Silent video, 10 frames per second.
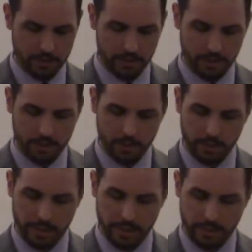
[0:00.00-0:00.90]
I'll start in the
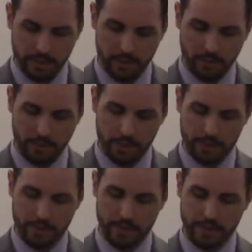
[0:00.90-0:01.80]
20th
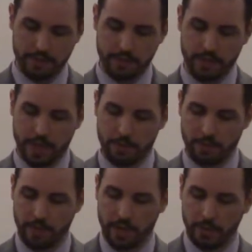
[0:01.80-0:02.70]
verse of the seventh
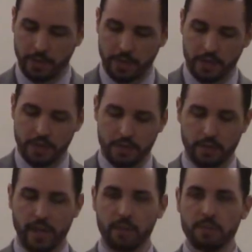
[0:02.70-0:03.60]
chapter of Alma.
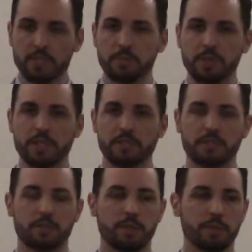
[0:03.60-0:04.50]
So Alma is speaking
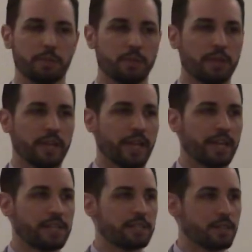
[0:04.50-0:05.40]
to the people,
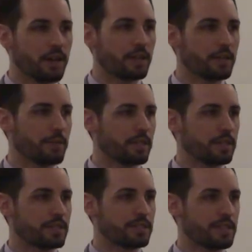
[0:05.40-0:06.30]
and he's talking about
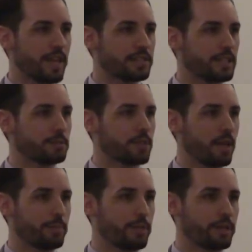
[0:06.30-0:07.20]
this exact same
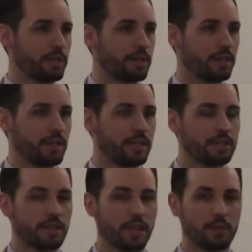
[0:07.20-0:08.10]
topic.
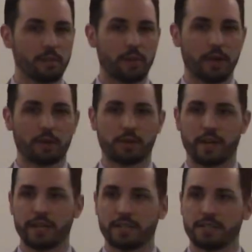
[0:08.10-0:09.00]
He's talking about
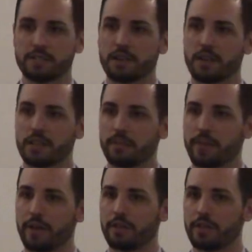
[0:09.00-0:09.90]
Christ. He's talking
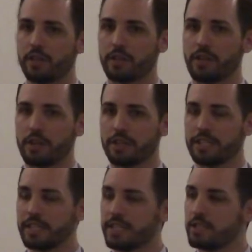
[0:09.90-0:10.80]
about their
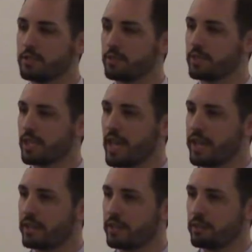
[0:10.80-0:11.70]
need to
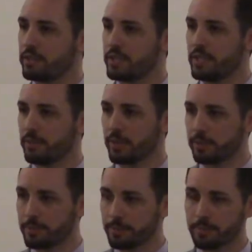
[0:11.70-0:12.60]
rely on their Redeemer.